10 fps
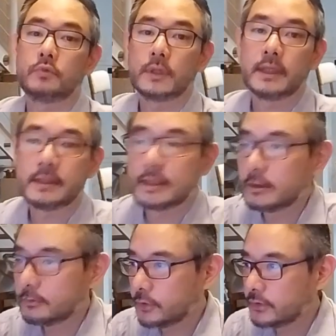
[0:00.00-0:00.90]
Right,
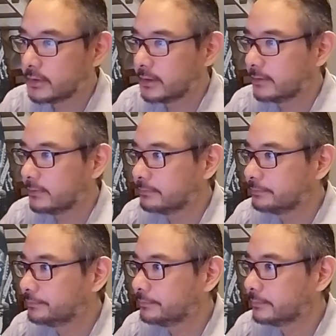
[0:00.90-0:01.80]
there was a
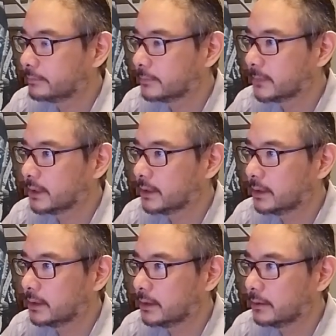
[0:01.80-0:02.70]

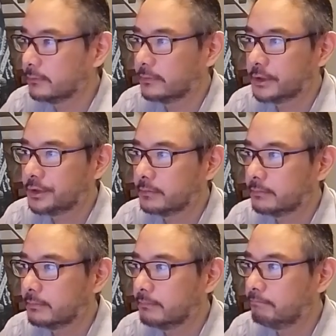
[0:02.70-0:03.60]

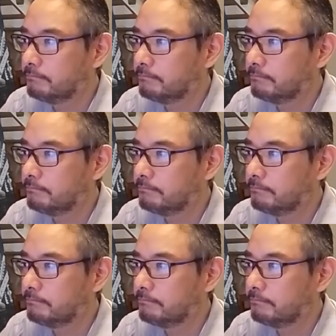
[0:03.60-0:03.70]
version